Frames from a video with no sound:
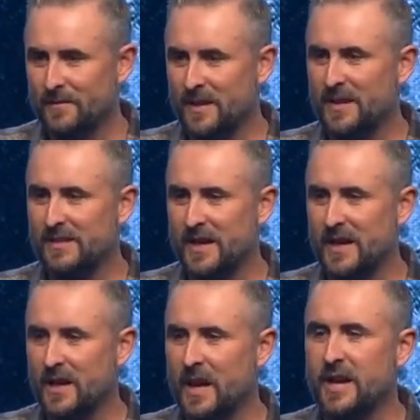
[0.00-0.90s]
And he's like,
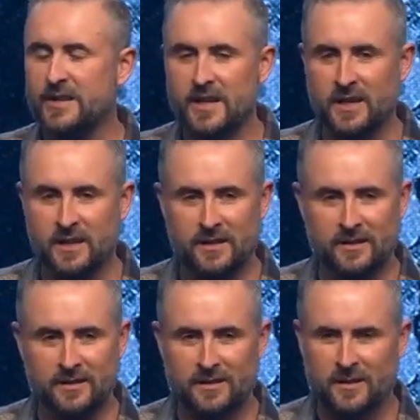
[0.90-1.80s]
I did it.
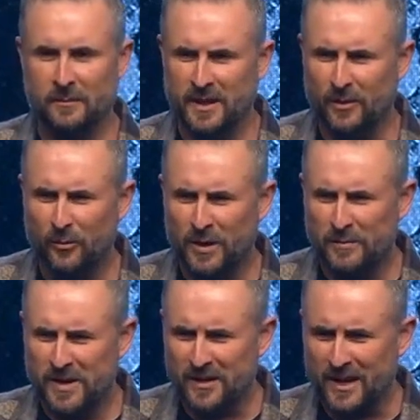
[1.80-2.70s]
I'm like, what do you
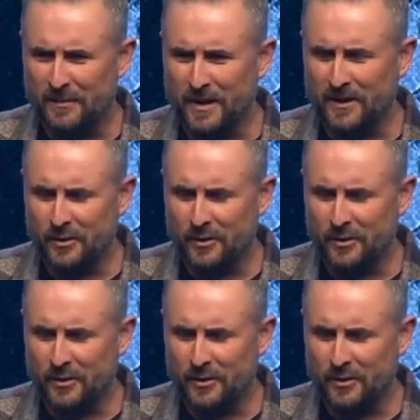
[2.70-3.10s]
mean you got baptized?